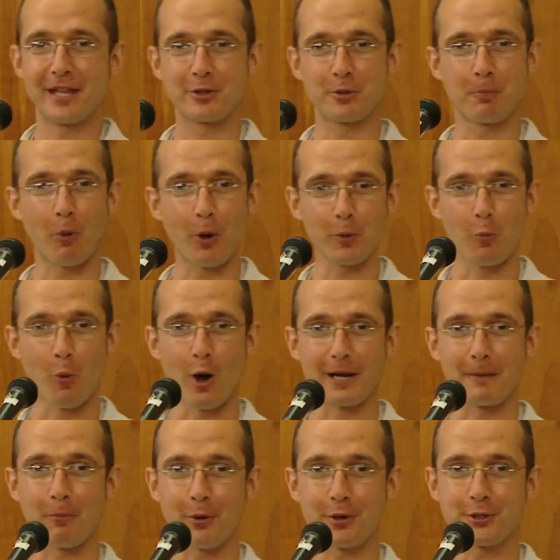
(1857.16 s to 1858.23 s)
0.1
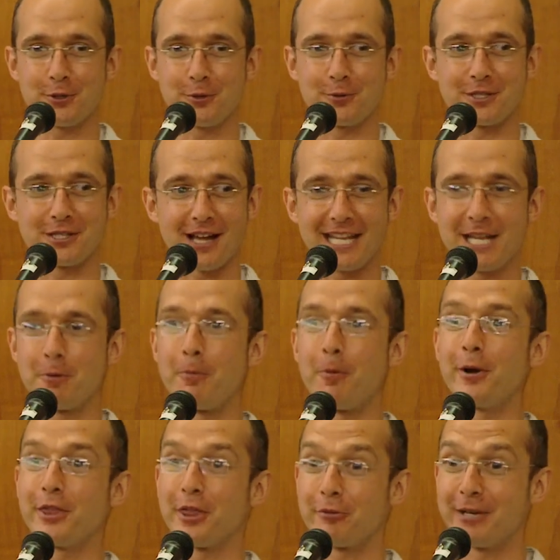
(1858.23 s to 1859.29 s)
and 0.2 does not equal
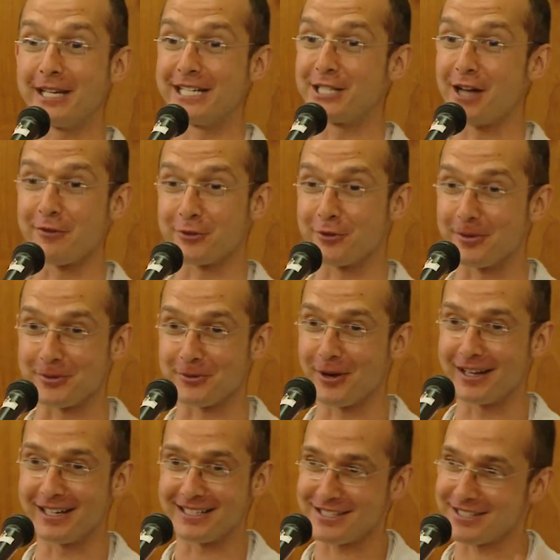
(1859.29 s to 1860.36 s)
0.3 in JavaScript,
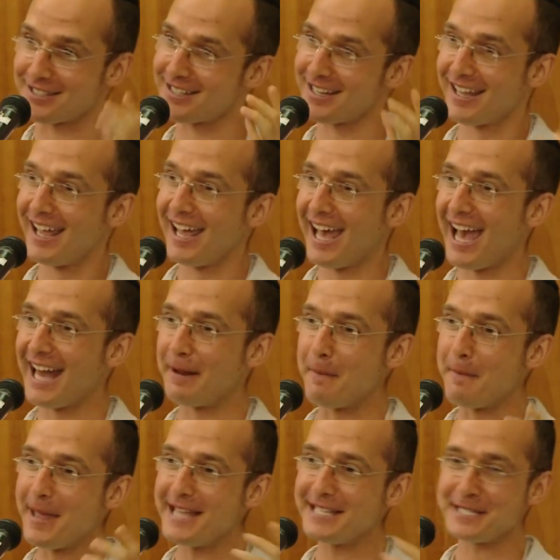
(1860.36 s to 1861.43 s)
right? It's just, and it
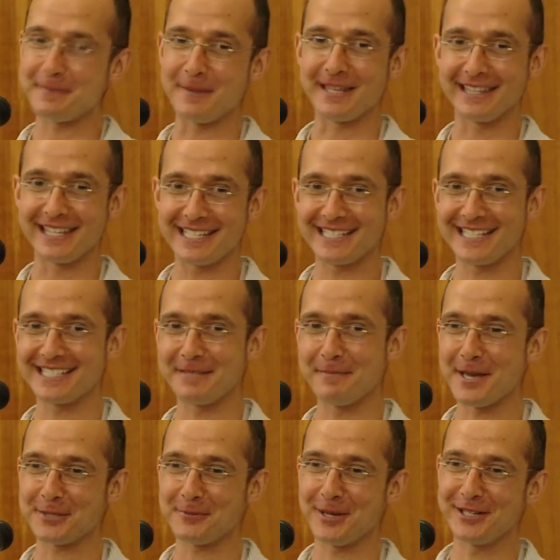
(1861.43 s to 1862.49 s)
amazes me that this is the
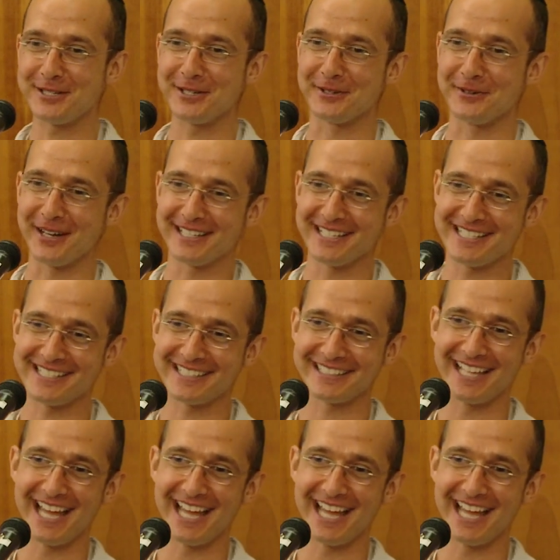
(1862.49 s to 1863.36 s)
best we could do, right? This is the